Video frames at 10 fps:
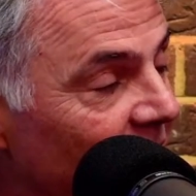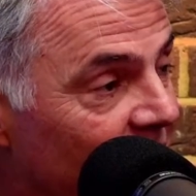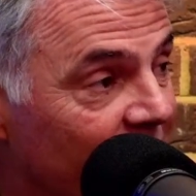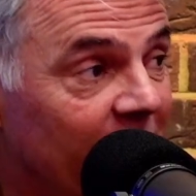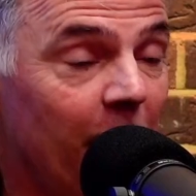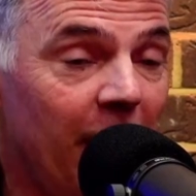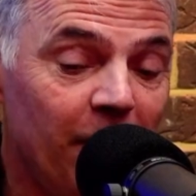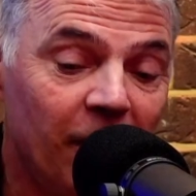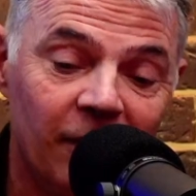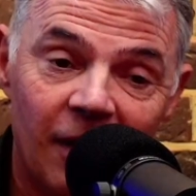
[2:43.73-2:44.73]
There's some
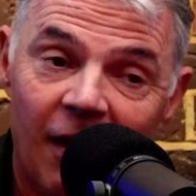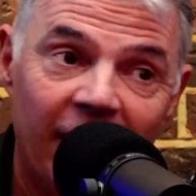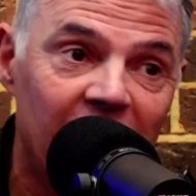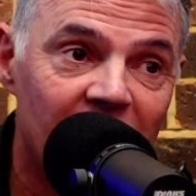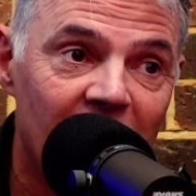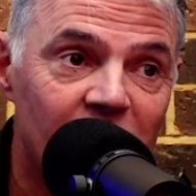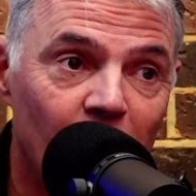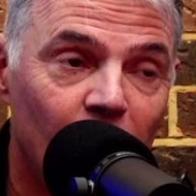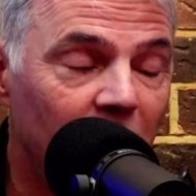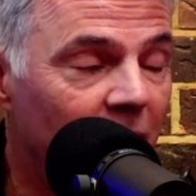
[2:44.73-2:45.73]
people, our international
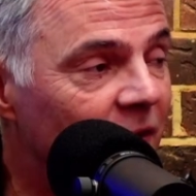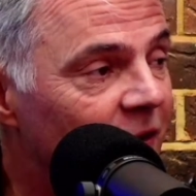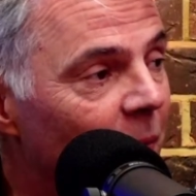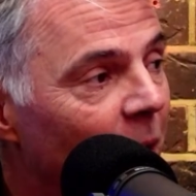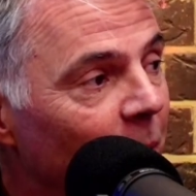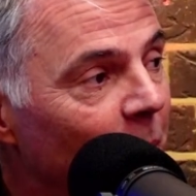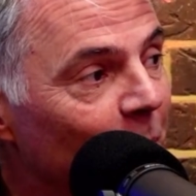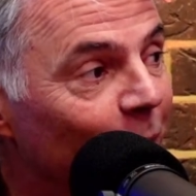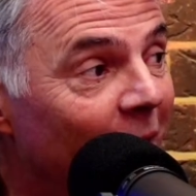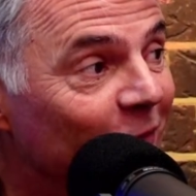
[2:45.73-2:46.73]
audience, there might be people
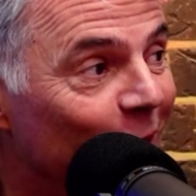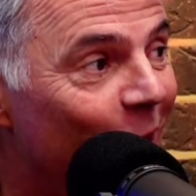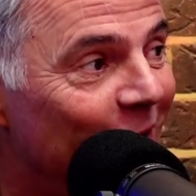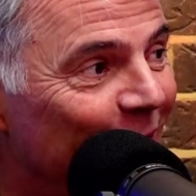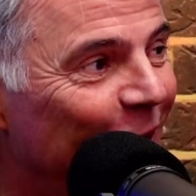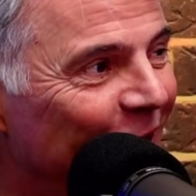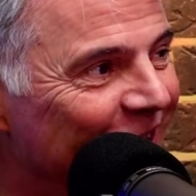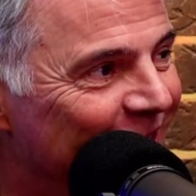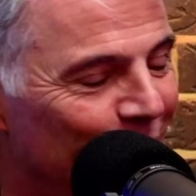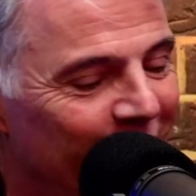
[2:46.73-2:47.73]
who haven't quite followed this
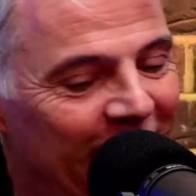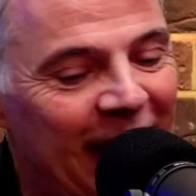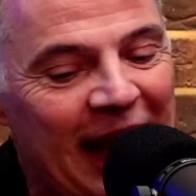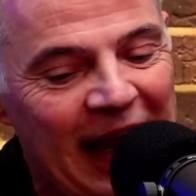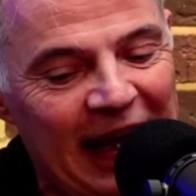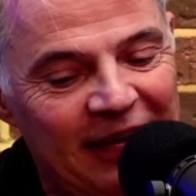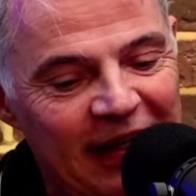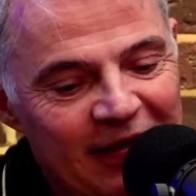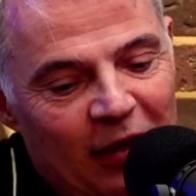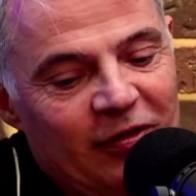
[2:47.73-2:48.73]
story in detail.